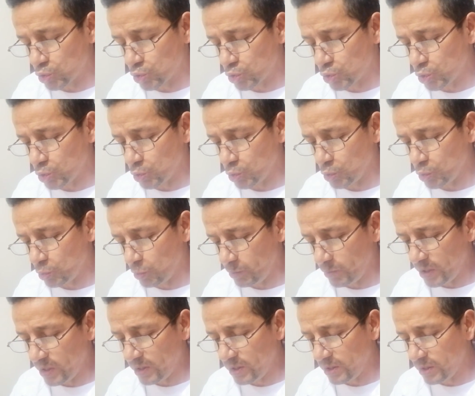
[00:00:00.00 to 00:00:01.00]
to
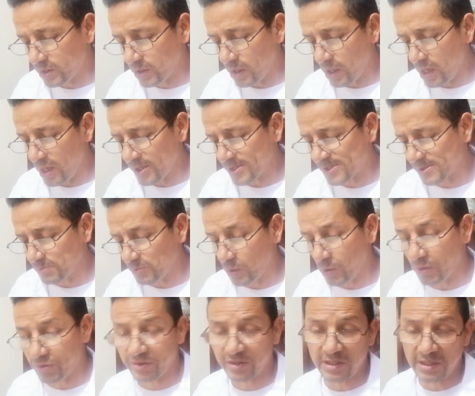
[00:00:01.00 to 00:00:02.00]
make a
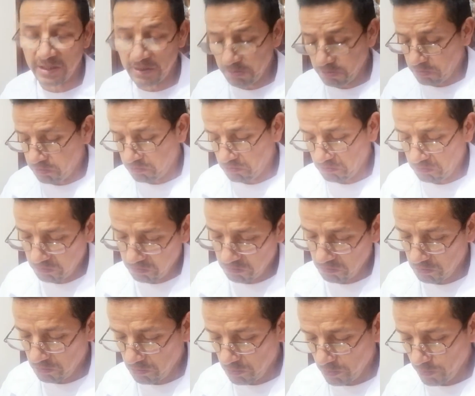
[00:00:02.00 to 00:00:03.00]
smoothie.
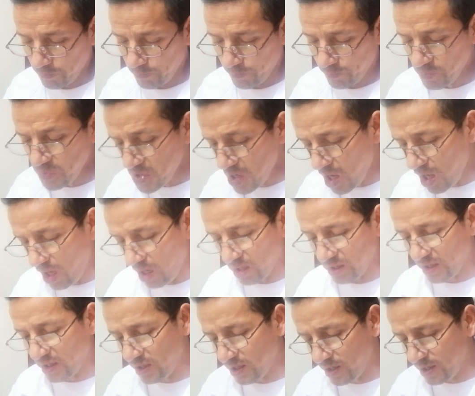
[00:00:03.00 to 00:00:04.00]

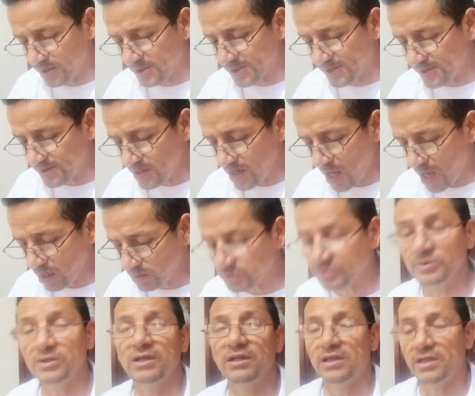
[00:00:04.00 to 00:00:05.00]
No, it's not
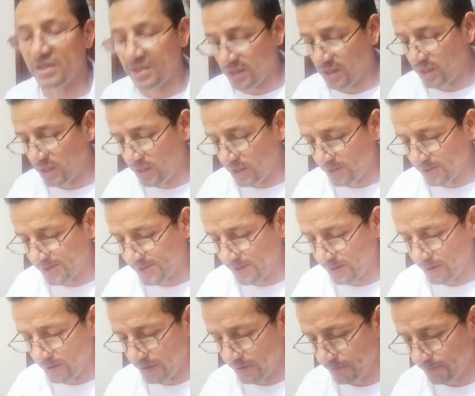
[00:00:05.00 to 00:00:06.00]
really
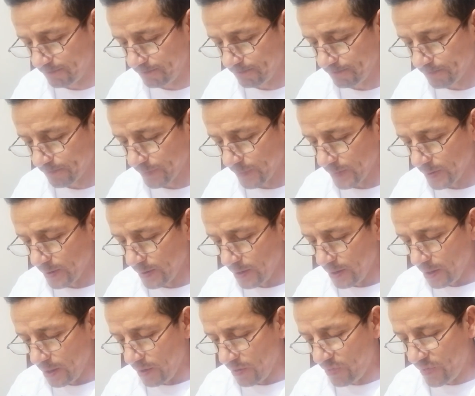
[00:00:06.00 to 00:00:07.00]
easy.
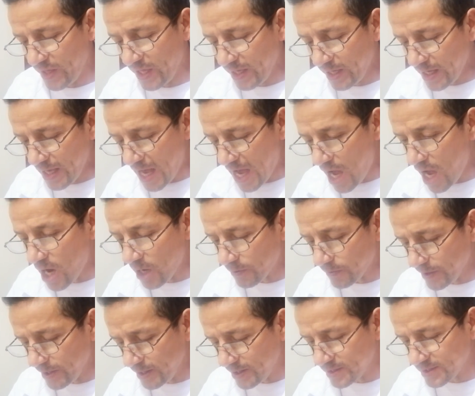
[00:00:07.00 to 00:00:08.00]
There
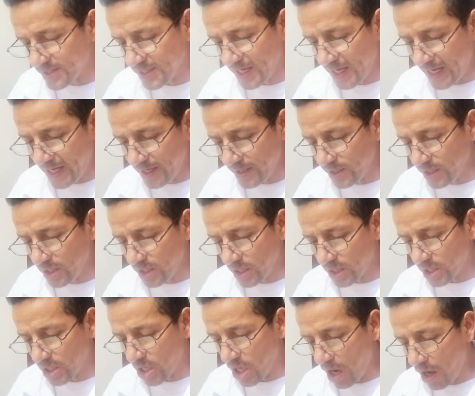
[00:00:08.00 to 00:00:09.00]
aren't any
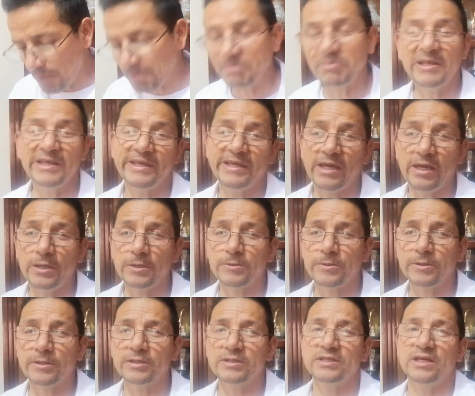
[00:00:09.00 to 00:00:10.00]

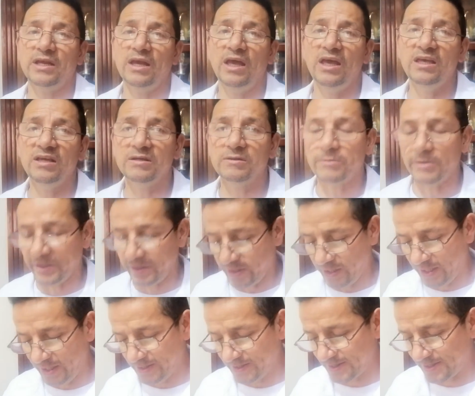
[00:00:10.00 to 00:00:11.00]
complicated
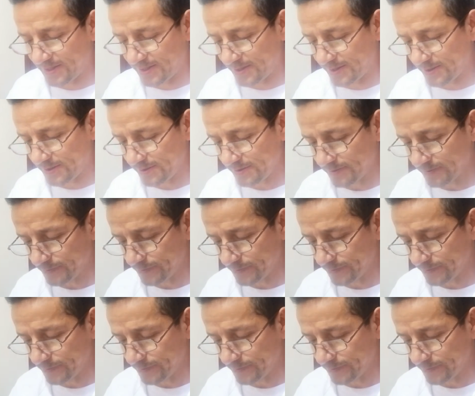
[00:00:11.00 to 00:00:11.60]
ingredients.